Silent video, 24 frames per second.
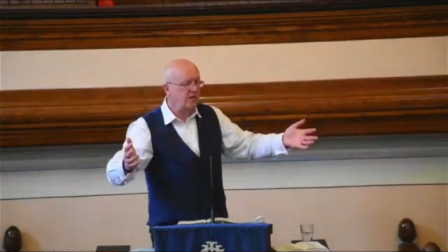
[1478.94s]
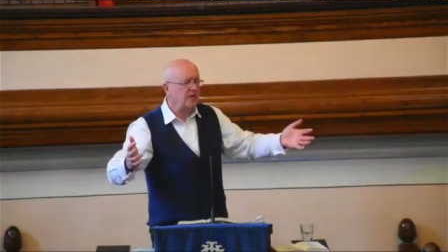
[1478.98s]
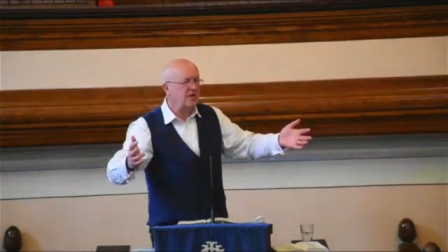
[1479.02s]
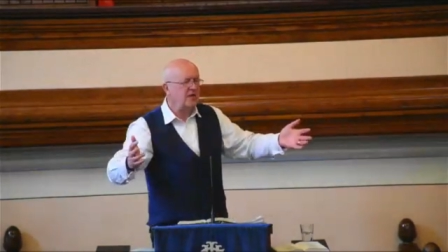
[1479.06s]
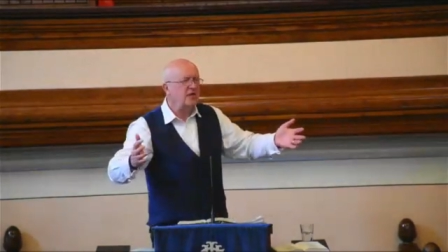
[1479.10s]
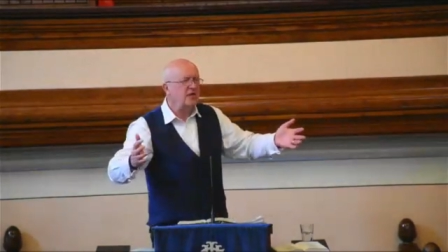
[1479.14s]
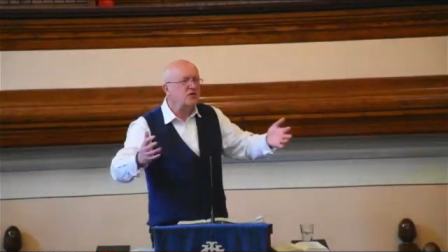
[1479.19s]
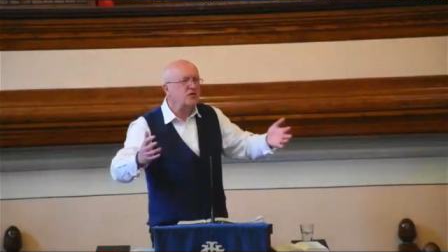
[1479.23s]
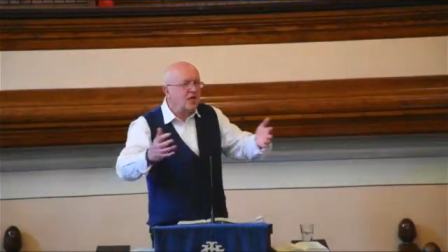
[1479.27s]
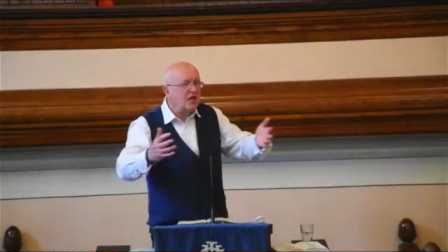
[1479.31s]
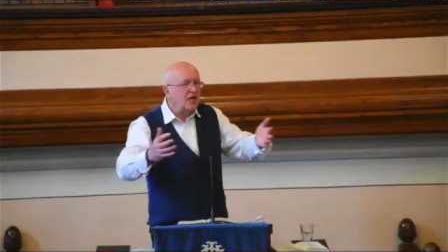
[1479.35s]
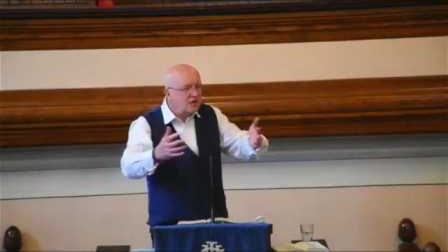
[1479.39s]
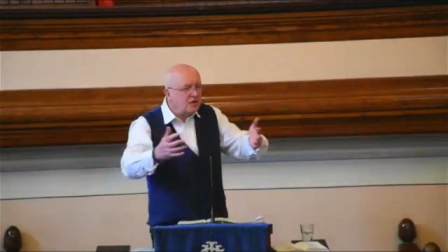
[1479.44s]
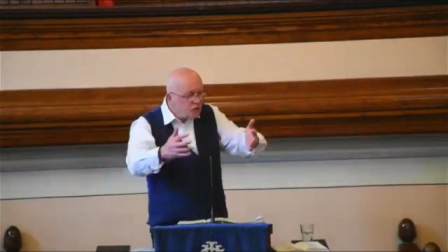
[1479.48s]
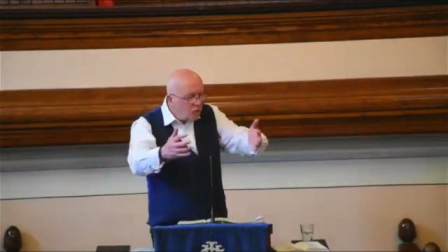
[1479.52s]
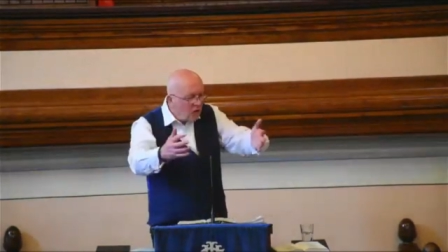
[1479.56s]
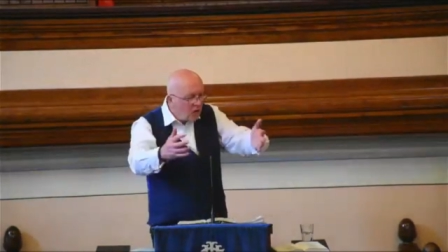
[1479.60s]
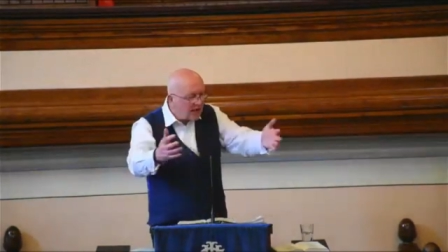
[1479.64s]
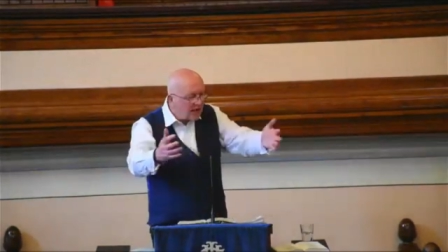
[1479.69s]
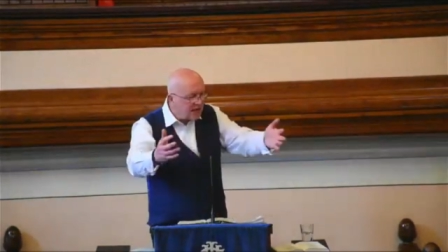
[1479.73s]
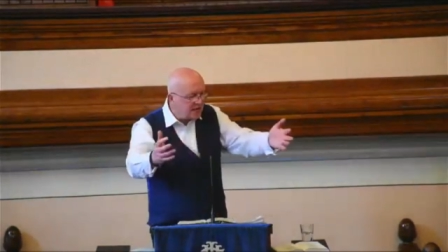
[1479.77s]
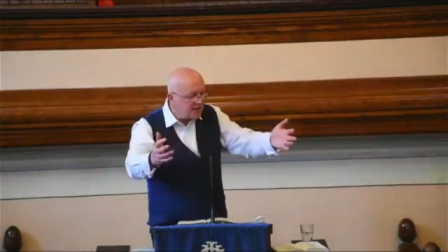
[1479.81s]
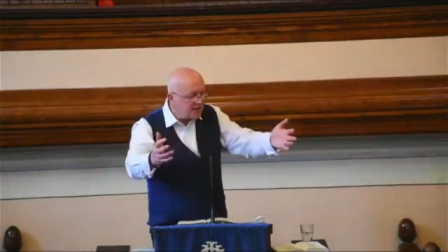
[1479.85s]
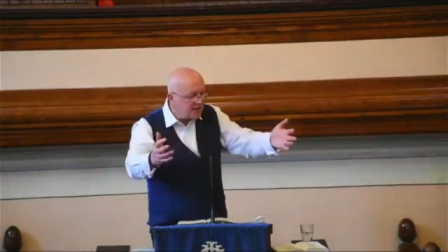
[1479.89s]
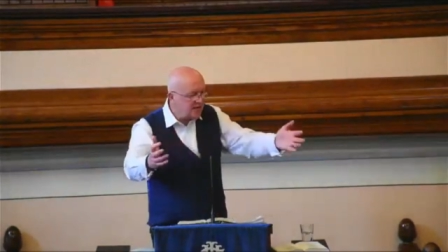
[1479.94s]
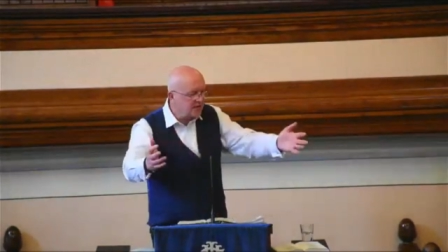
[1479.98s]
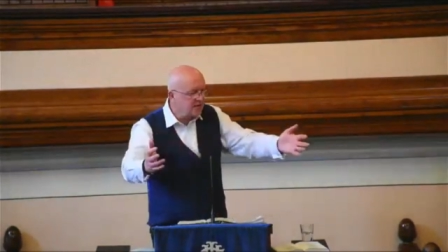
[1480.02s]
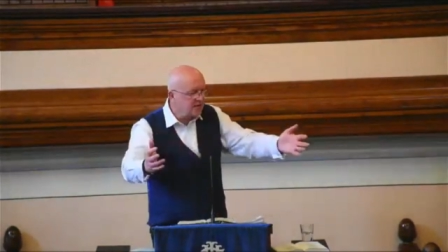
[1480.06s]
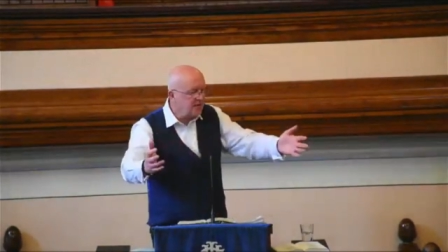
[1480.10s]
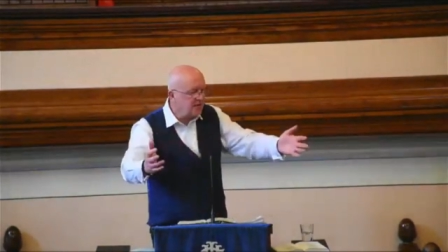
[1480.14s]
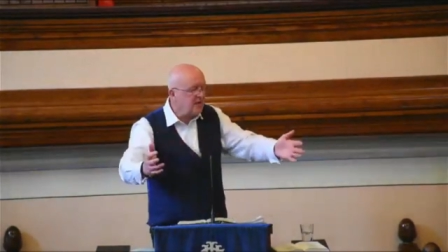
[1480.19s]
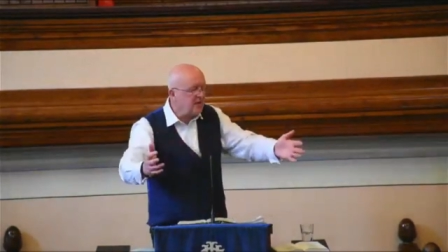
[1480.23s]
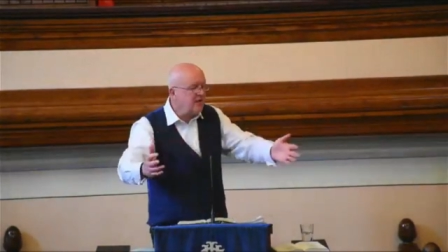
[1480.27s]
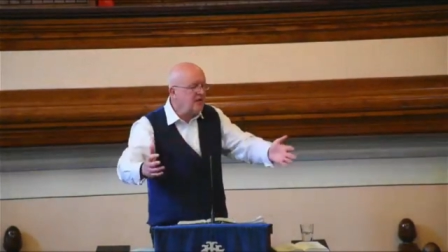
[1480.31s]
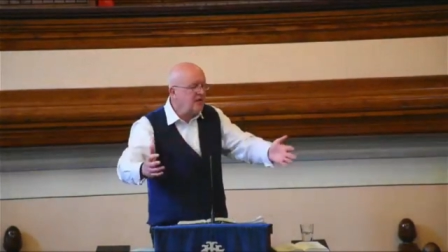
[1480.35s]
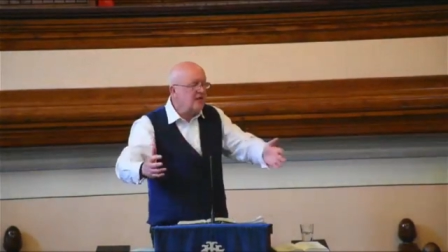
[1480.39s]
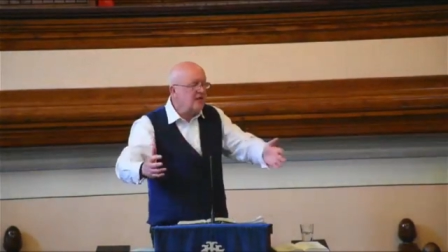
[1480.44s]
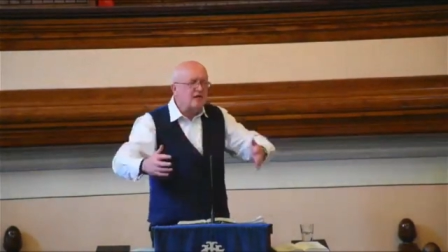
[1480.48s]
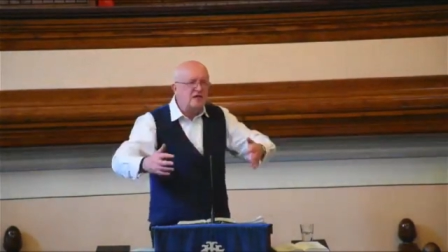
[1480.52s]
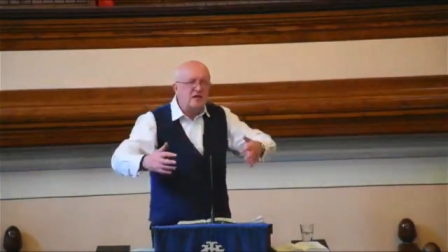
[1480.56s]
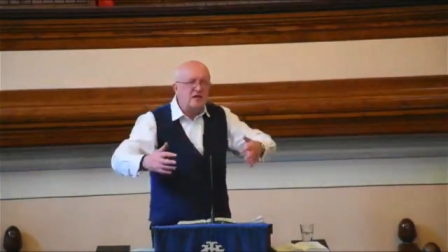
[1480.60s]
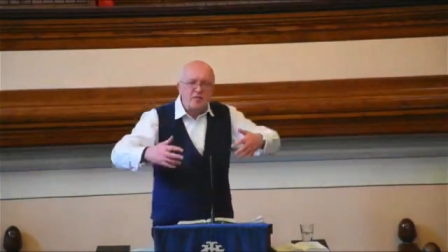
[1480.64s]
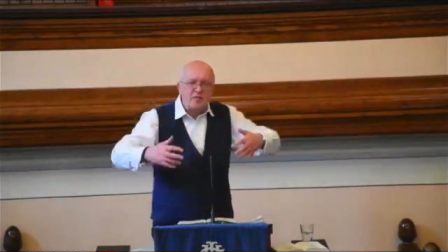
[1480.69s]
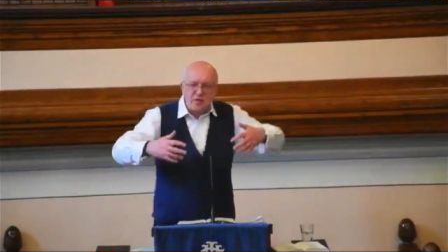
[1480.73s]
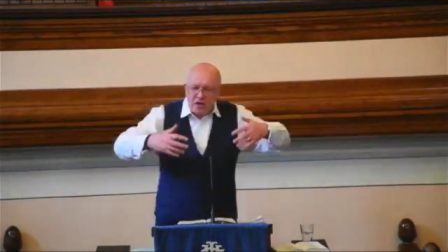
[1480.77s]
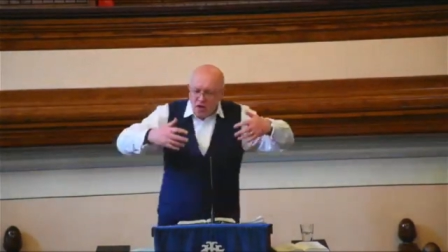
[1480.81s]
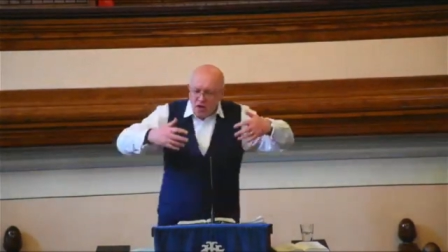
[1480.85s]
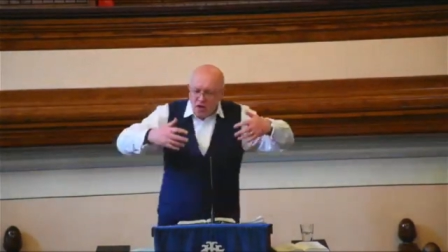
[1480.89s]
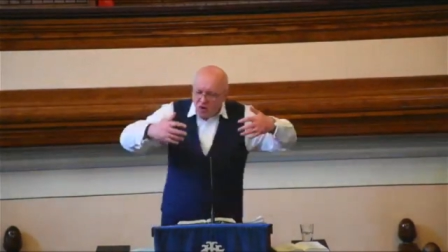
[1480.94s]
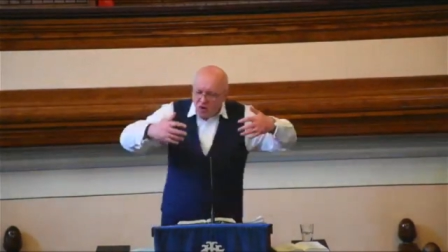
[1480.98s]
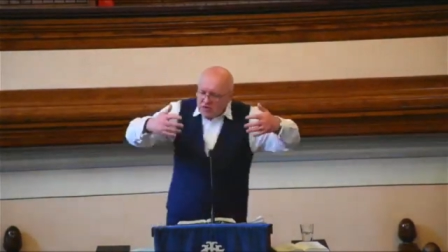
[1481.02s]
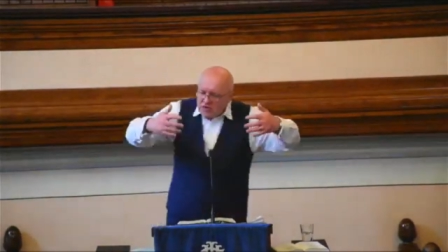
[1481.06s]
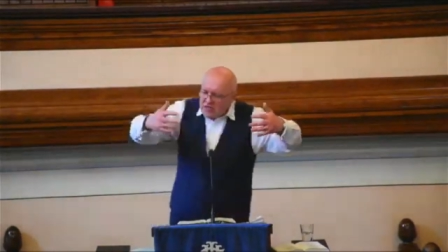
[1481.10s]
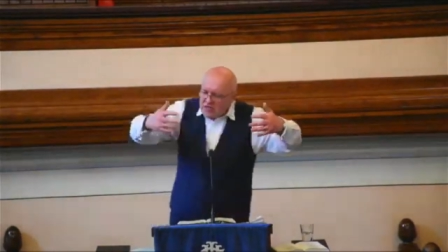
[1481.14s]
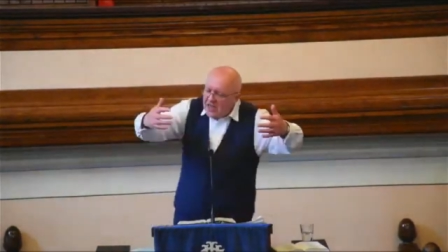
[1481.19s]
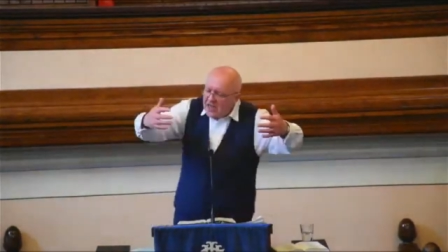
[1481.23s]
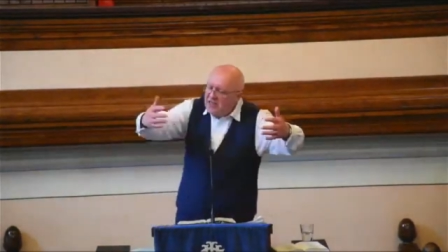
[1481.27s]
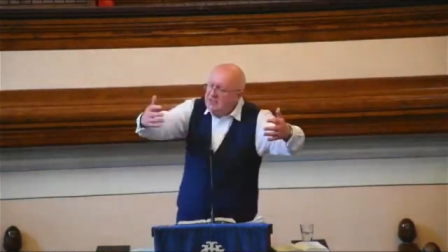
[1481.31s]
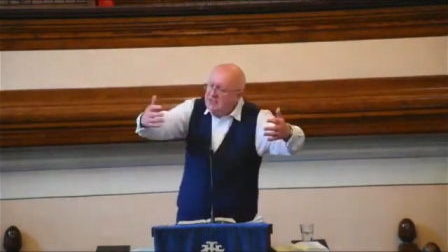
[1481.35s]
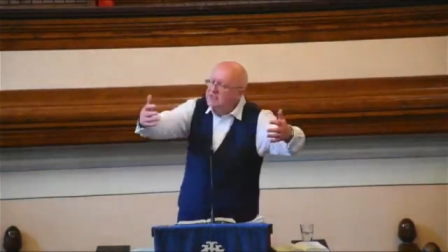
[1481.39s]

Just wait. The plot has